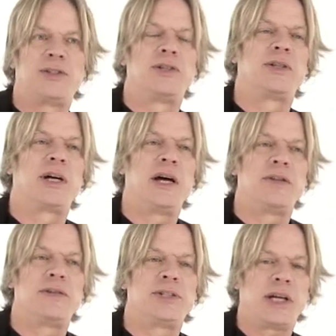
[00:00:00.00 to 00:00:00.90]
to kind
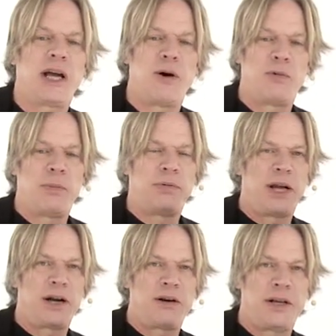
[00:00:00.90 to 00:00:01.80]
of check out where a
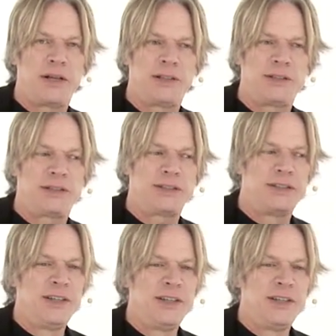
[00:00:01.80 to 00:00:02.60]
player is